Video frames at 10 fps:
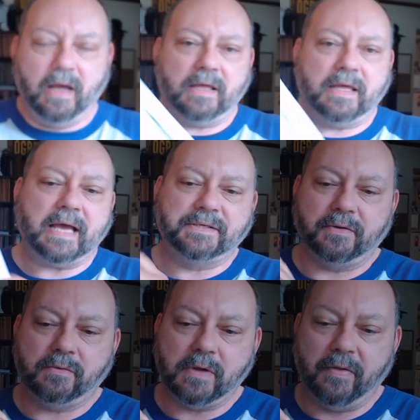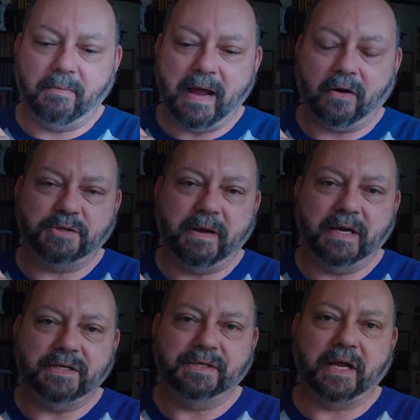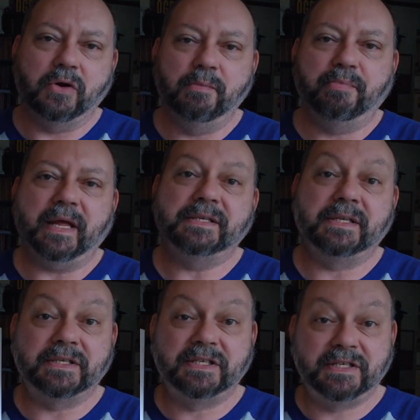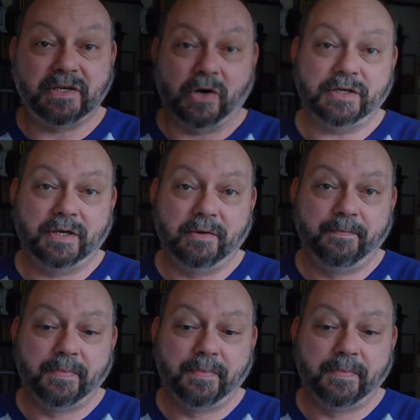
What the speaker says: Castle of the Mad Archmage is a good place to start.